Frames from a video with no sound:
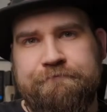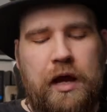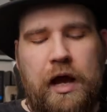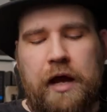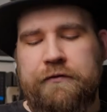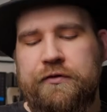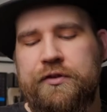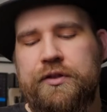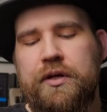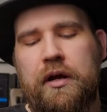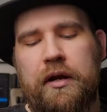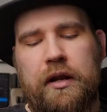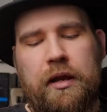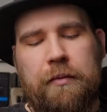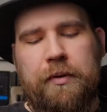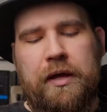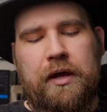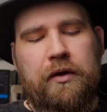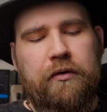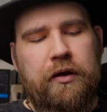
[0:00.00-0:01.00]
I've shot
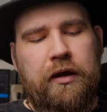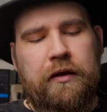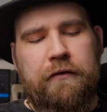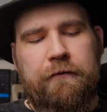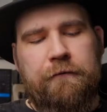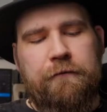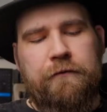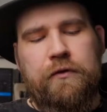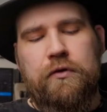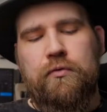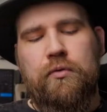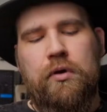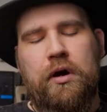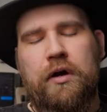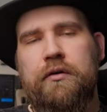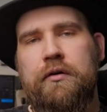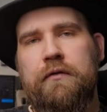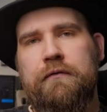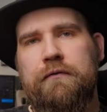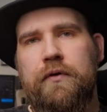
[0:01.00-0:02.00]
about a few
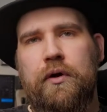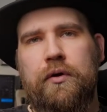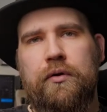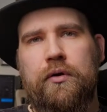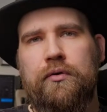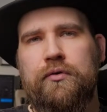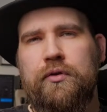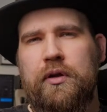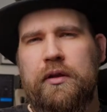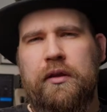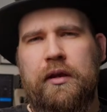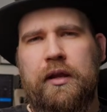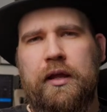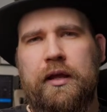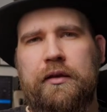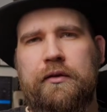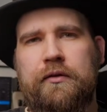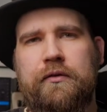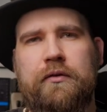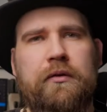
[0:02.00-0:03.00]
hundred photos on the
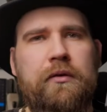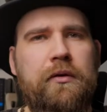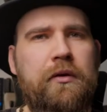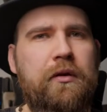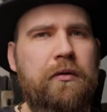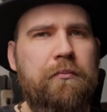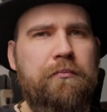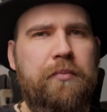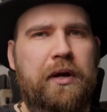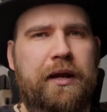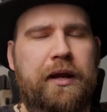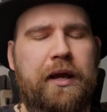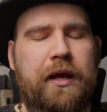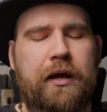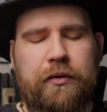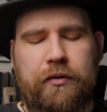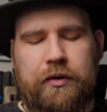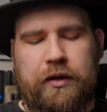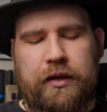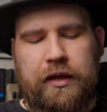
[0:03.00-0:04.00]
lens by
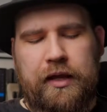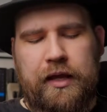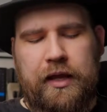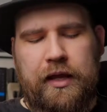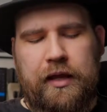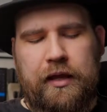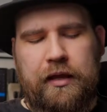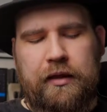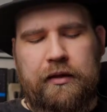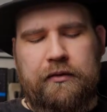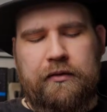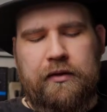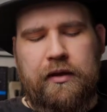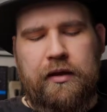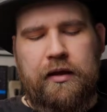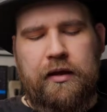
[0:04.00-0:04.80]
now, and